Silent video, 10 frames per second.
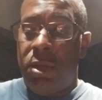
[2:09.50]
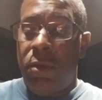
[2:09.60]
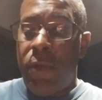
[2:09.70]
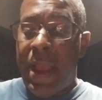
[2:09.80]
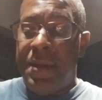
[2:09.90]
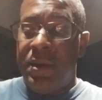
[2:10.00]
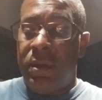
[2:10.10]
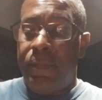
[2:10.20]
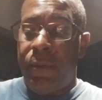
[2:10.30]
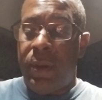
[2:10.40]
riding
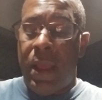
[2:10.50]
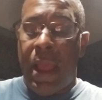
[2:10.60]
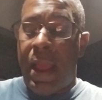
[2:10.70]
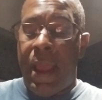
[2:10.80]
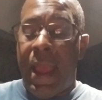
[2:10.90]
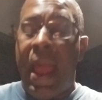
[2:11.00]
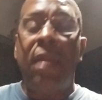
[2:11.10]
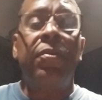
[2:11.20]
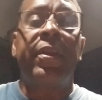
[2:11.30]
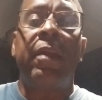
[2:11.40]
in I
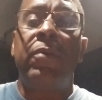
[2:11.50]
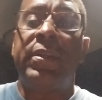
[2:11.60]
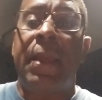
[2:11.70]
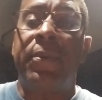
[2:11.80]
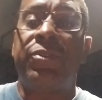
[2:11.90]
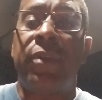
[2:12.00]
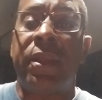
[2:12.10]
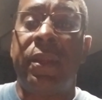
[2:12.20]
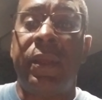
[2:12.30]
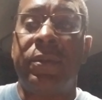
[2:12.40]
don't care what type of truck
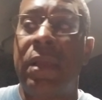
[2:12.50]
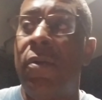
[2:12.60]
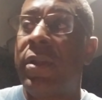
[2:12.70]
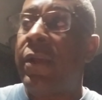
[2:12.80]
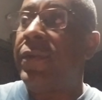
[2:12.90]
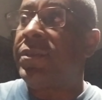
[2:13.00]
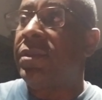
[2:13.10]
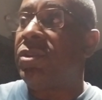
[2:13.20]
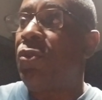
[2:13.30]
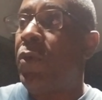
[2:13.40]
it is. I don't care if it's
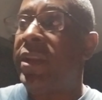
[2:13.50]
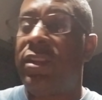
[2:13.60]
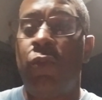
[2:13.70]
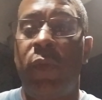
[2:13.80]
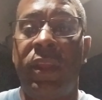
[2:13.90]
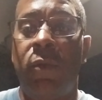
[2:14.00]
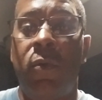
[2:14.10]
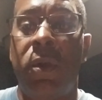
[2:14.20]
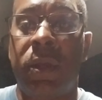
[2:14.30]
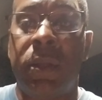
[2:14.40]
a
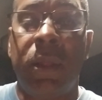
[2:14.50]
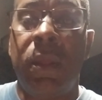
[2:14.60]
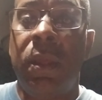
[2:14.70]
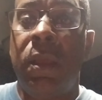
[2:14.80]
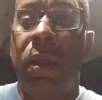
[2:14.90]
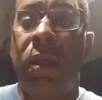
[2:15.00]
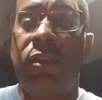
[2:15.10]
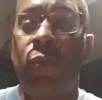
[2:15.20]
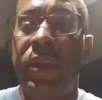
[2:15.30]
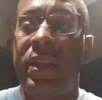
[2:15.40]
2021, a
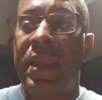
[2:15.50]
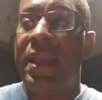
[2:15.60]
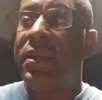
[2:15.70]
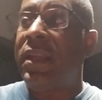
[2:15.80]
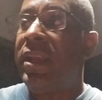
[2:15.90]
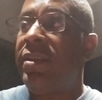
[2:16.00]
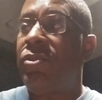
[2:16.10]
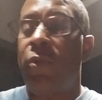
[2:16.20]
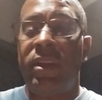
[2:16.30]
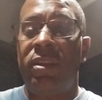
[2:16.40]
2019,
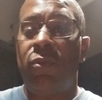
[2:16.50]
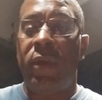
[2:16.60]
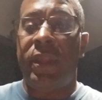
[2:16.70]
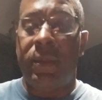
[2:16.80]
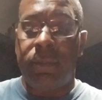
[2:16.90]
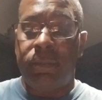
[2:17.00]
2020.